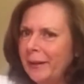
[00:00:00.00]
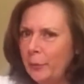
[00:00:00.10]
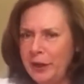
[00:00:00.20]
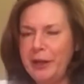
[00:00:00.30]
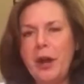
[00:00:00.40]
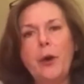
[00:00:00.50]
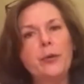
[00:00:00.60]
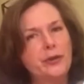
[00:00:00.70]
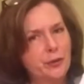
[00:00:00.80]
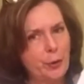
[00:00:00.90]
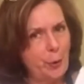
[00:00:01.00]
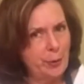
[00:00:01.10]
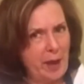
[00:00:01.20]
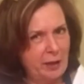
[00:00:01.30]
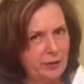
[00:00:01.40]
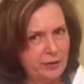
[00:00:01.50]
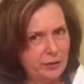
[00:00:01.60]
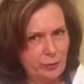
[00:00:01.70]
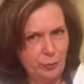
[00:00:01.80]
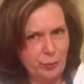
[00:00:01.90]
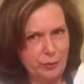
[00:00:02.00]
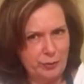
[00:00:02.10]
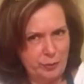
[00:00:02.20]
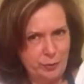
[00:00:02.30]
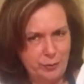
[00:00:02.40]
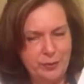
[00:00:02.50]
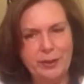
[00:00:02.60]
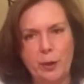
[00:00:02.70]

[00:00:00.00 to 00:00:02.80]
We know that you're going back to school soon,